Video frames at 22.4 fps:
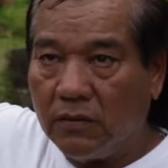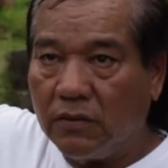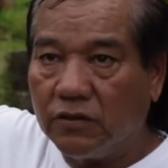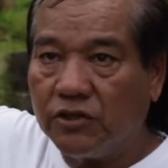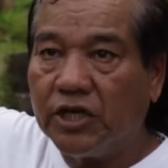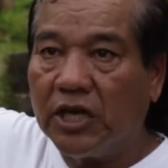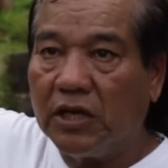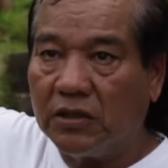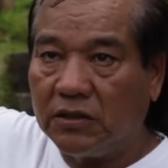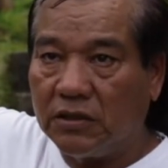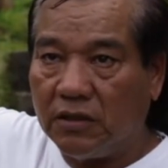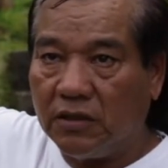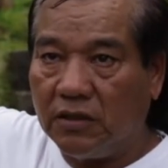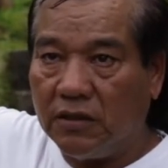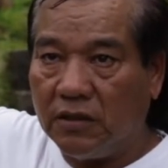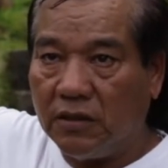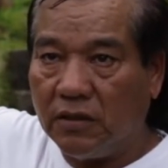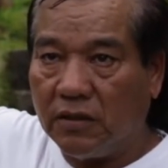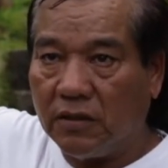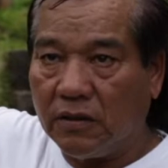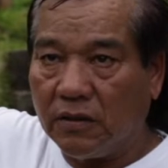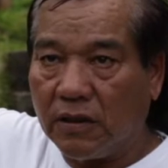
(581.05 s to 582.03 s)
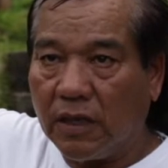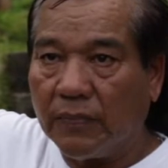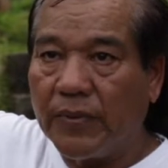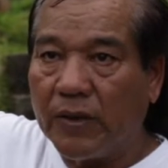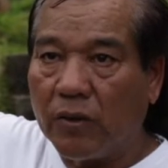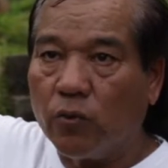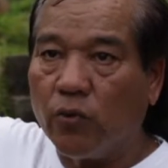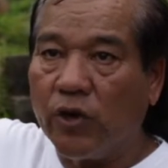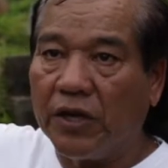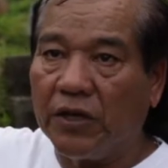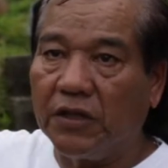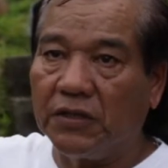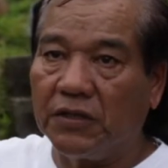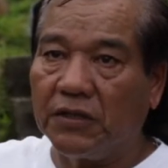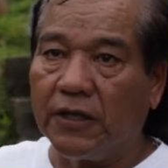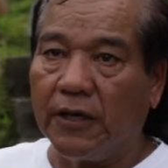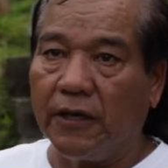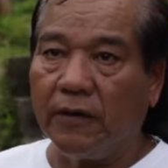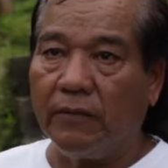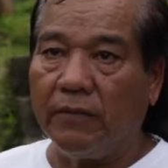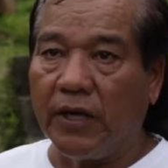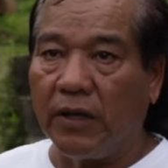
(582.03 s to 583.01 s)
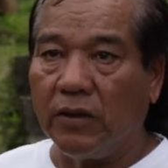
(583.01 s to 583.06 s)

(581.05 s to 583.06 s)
shelter that people went inside.